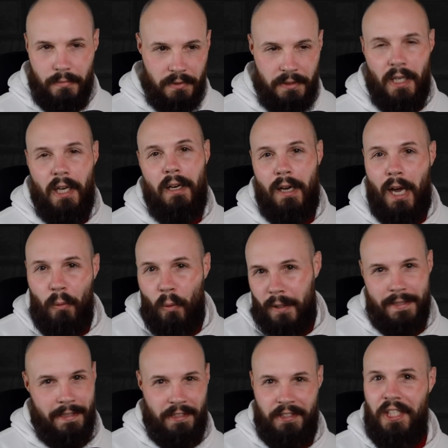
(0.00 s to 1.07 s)
duh, I
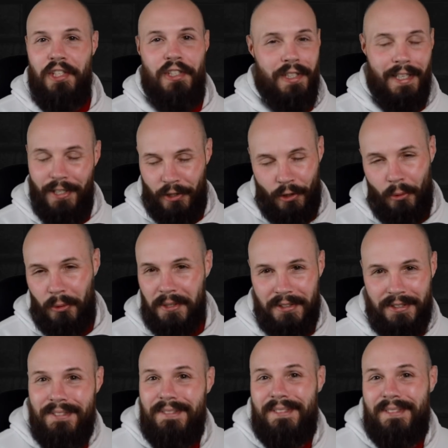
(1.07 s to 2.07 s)
wanted to teach it in a course.